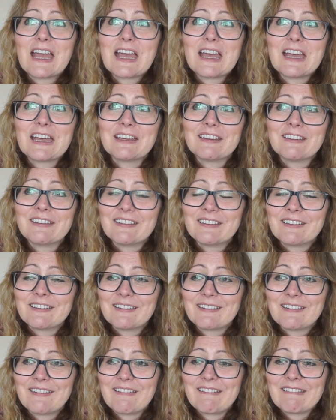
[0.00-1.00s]
Uh,
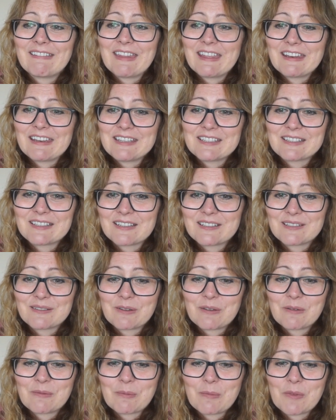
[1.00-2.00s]
and then he said,
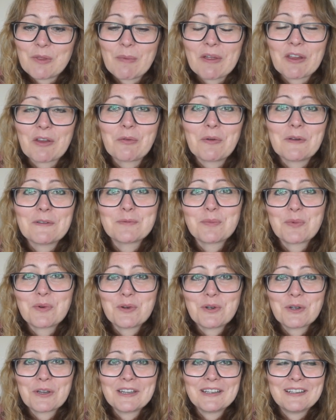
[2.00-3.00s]
the microwave's
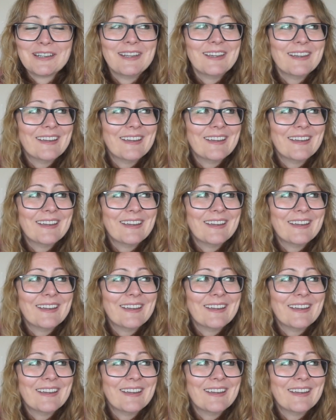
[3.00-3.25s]
broken.